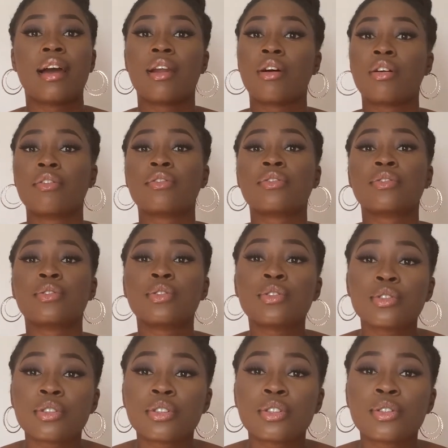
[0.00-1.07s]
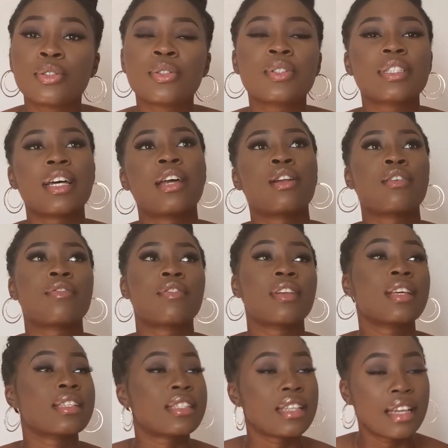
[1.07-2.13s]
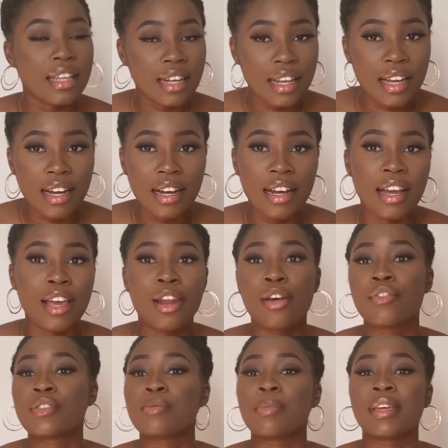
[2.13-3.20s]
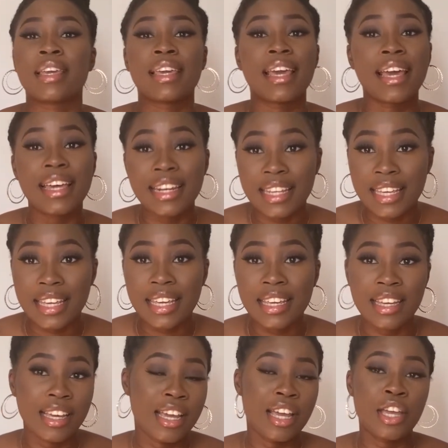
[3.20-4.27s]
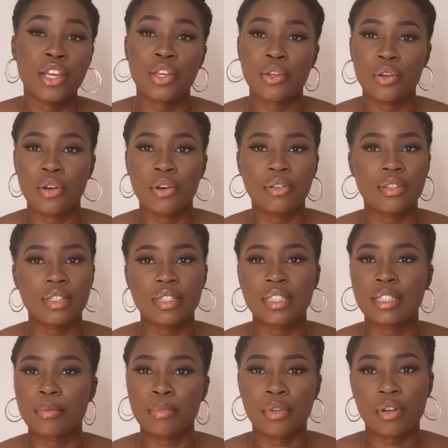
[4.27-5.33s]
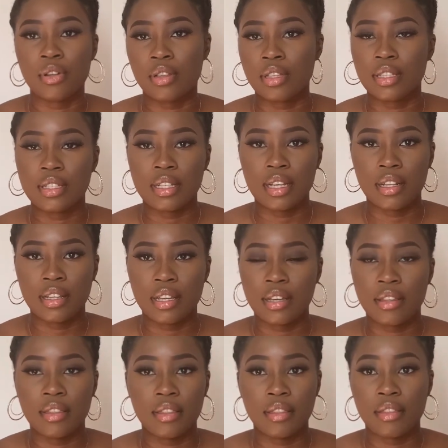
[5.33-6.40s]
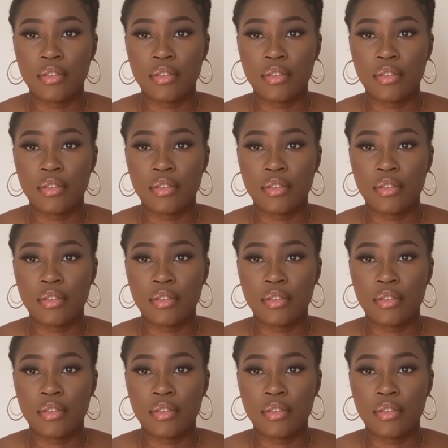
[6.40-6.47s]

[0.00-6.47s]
I love noodles, I love lasagna, I love spaghetti, you know, the typical Italian.